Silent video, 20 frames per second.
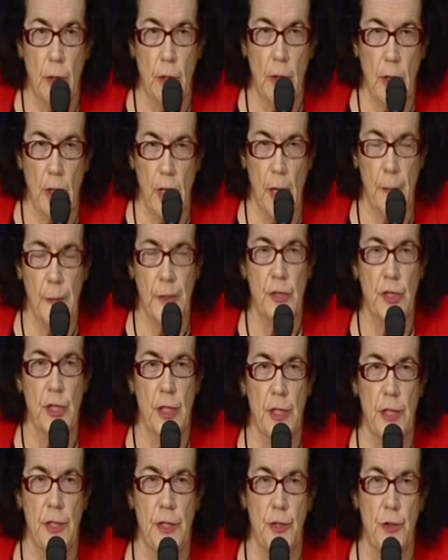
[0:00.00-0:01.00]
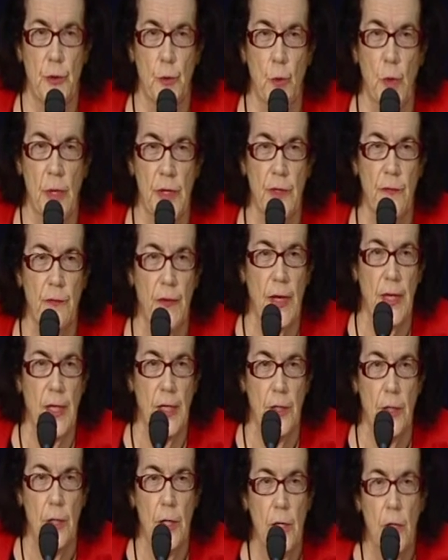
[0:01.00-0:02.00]
climate change weather
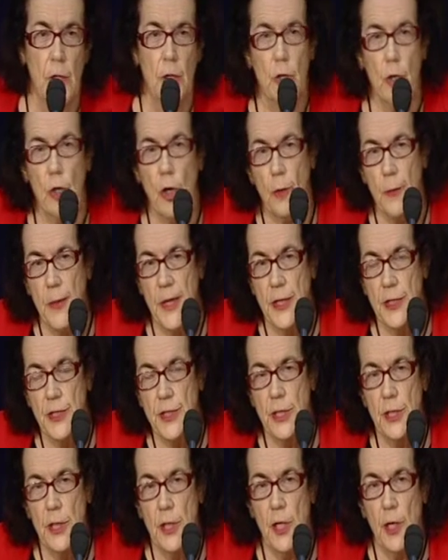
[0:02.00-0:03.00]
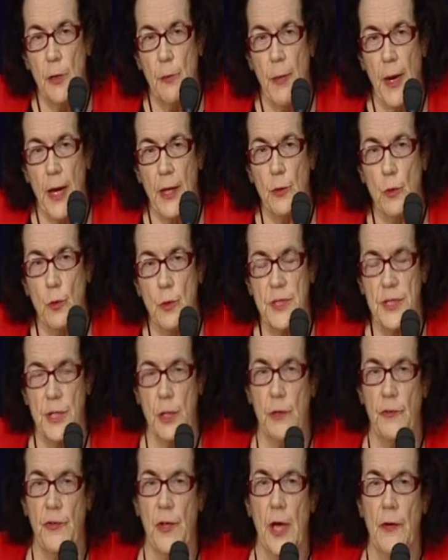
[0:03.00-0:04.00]
vane comment, but
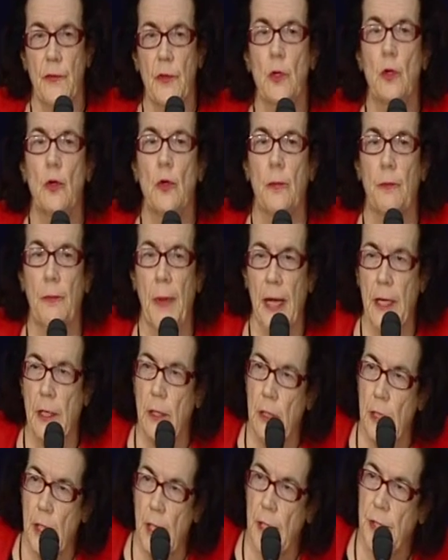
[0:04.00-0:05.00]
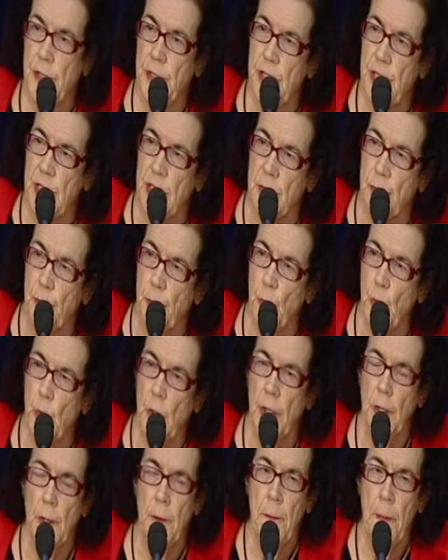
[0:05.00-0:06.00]
also if you have a look at Battle Lines, his
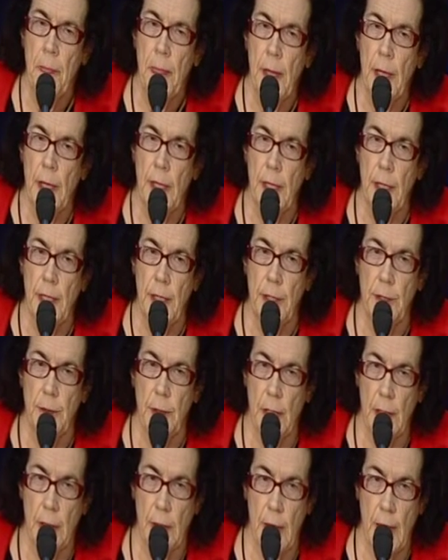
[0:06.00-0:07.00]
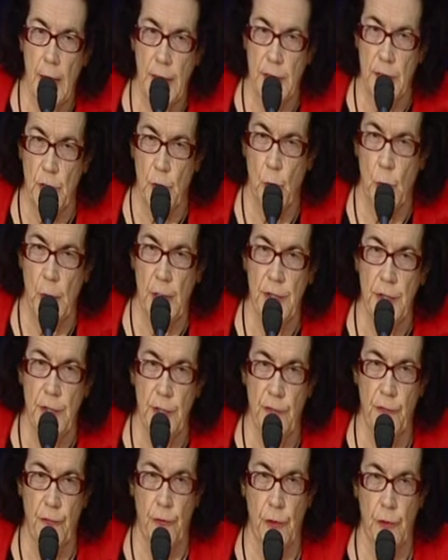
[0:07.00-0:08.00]
book, he has a quite
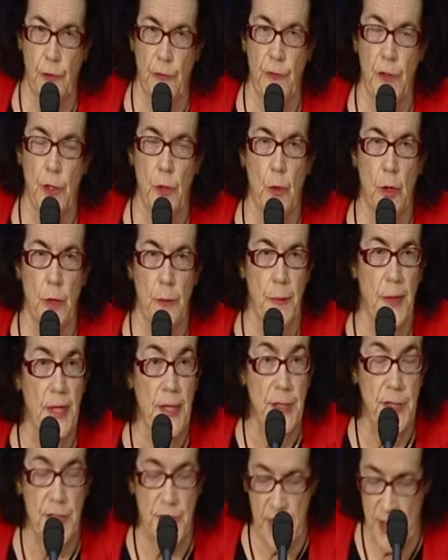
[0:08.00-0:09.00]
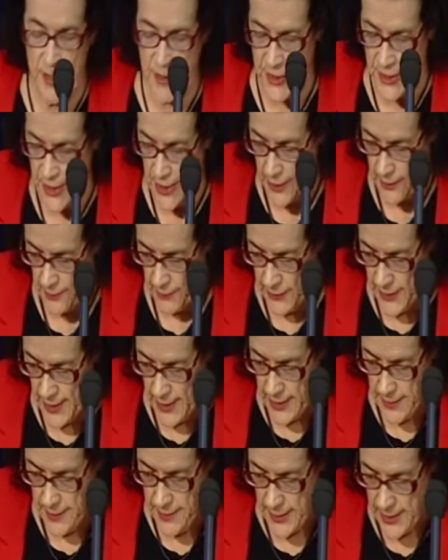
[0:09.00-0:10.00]
different view on means testing
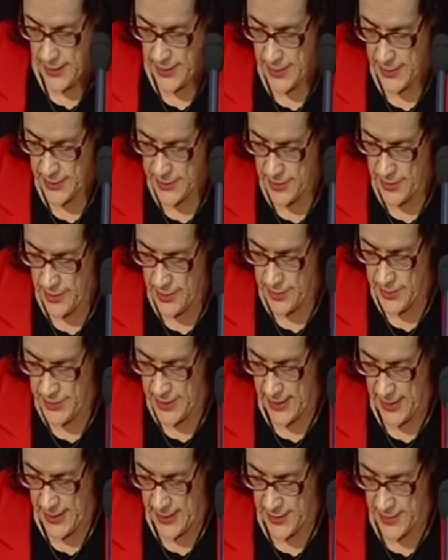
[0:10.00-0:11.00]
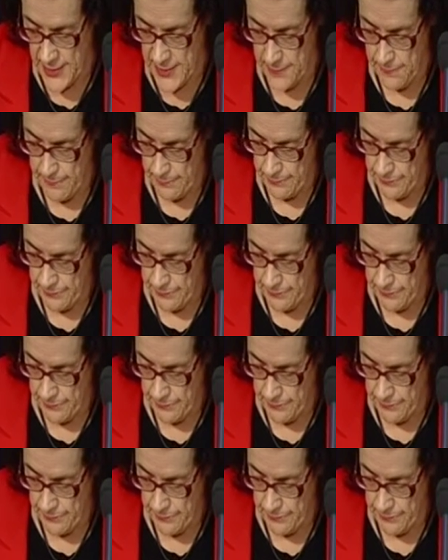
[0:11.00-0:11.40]
than he does these days.